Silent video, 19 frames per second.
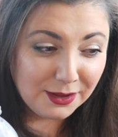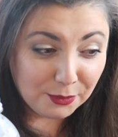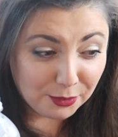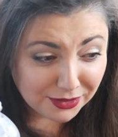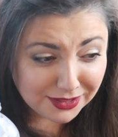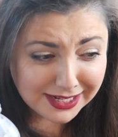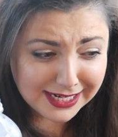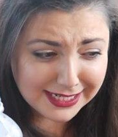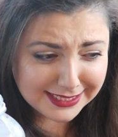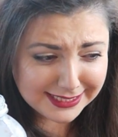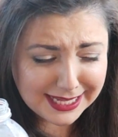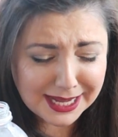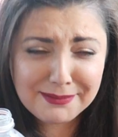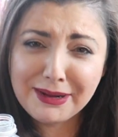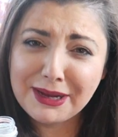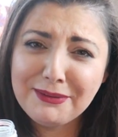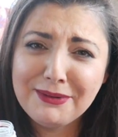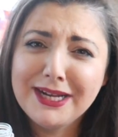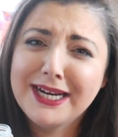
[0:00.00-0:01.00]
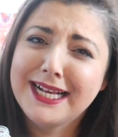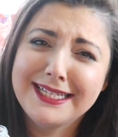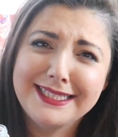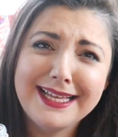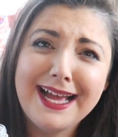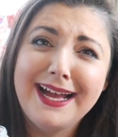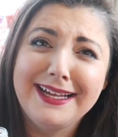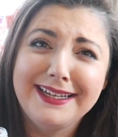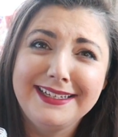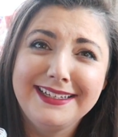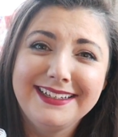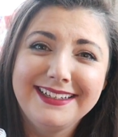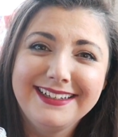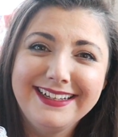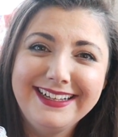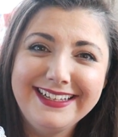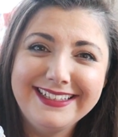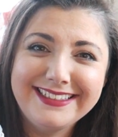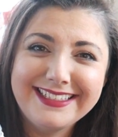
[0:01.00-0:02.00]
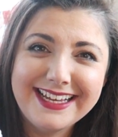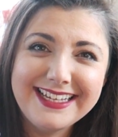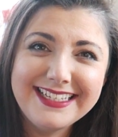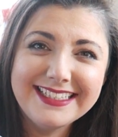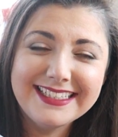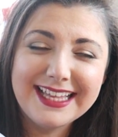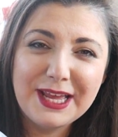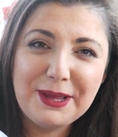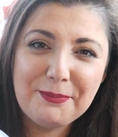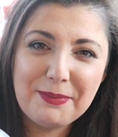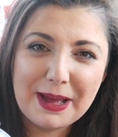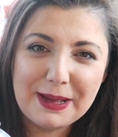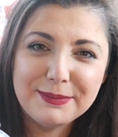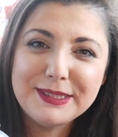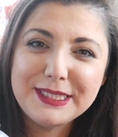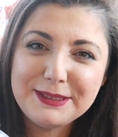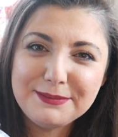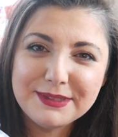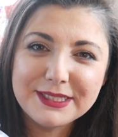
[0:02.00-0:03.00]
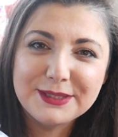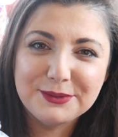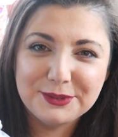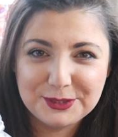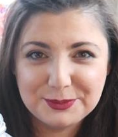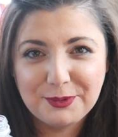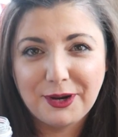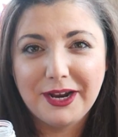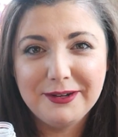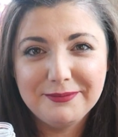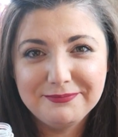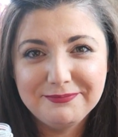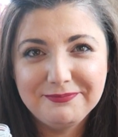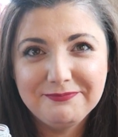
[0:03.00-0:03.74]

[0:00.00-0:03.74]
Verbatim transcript: Well, then I stand by what I said. It what? tastes like Pepsi mixed with Sprite.